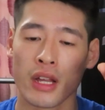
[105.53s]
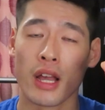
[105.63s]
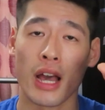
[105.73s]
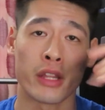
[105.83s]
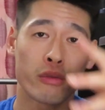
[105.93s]

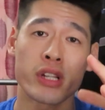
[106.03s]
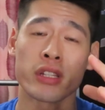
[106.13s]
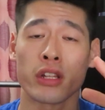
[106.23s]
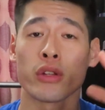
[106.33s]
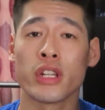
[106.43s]
And the reason that
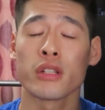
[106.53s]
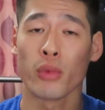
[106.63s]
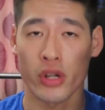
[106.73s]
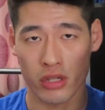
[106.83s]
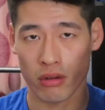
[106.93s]
you need to
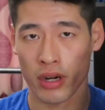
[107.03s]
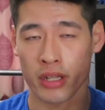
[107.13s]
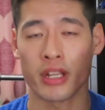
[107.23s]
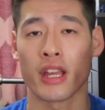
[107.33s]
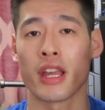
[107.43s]
moisturize
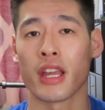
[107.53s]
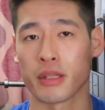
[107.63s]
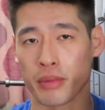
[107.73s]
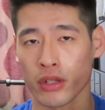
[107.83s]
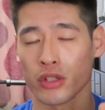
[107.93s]
is
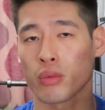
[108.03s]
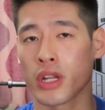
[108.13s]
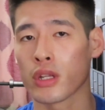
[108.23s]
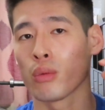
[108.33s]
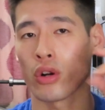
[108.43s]
because when
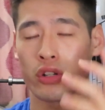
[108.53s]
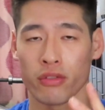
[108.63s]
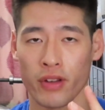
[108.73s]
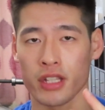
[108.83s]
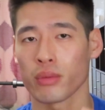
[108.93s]
you wash your
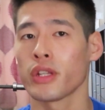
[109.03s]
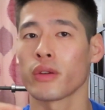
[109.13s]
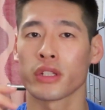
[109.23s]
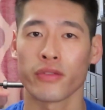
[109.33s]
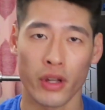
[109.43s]
face, when you
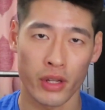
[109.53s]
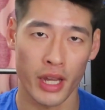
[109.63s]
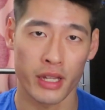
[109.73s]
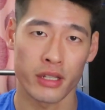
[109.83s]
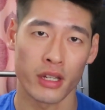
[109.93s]

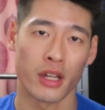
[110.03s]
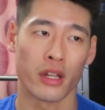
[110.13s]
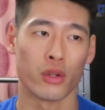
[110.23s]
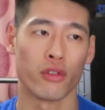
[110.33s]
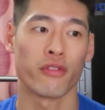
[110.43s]
exfoliate
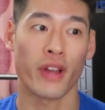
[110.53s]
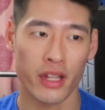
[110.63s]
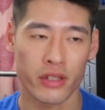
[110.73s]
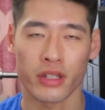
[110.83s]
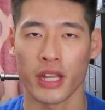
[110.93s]
your
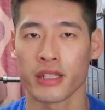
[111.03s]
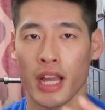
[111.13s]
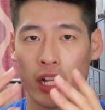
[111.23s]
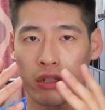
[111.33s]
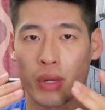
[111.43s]
face, it
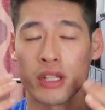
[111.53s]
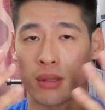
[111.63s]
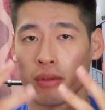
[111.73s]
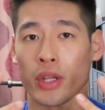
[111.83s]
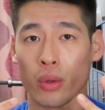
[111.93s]
takes away some
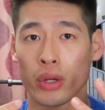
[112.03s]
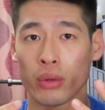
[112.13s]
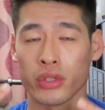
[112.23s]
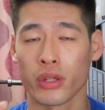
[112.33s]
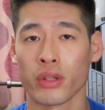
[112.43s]
of the oil,
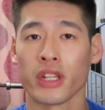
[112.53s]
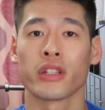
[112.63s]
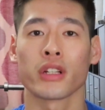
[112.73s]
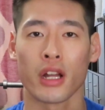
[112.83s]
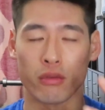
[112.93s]
so you need to
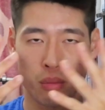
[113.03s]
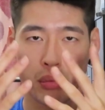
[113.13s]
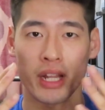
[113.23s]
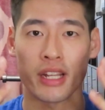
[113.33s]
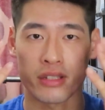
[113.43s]
kind of
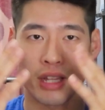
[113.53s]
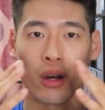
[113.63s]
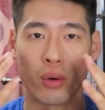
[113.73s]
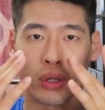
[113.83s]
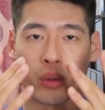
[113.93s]
replace that
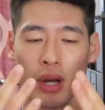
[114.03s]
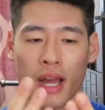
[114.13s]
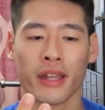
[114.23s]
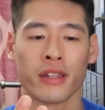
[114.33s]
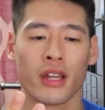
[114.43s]
oil,
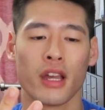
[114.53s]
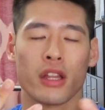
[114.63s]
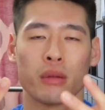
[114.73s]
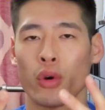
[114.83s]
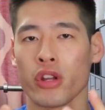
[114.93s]
and the
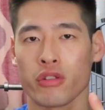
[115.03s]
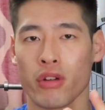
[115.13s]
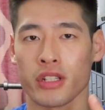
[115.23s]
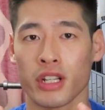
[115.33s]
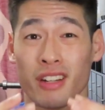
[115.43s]

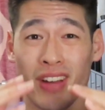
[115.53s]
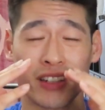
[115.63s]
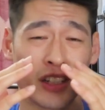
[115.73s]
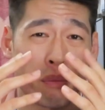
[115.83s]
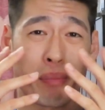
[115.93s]
moisturizer kind of acts
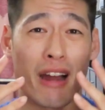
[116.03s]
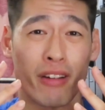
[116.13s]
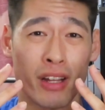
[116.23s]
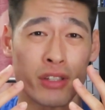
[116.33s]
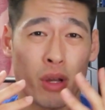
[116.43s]
like a barrier,
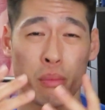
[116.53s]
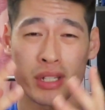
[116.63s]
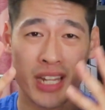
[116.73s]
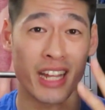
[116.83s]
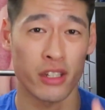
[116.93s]
so it
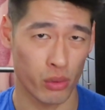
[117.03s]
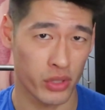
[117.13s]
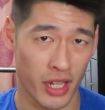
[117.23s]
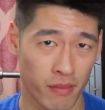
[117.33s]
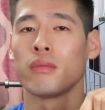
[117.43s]
protects your
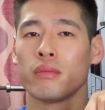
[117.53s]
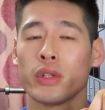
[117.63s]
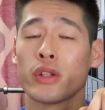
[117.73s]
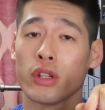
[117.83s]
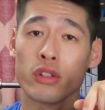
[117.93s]
skin. You
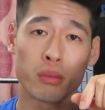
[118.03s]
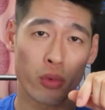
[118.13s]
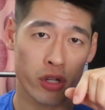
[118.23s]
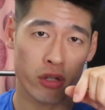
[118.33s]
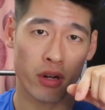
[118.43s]
can use the
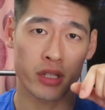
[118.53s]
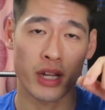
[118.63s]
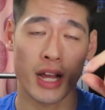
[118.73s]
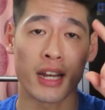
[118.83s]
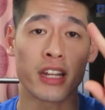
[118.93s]
moisturizer
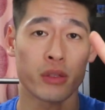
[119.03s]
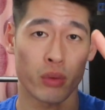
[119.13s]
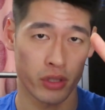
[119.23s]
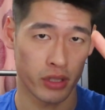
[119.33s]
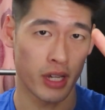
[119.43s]
at least
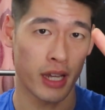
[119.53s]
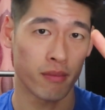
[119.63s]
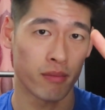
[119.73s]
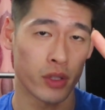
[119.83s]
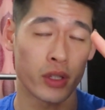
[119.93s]
once a day.
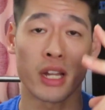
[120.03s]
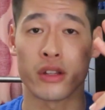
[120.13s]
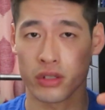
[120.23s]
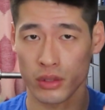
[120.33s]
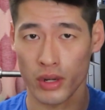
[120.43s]
You can use
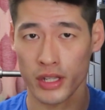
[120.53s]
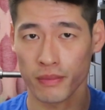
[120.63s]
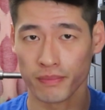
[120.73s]
it twice.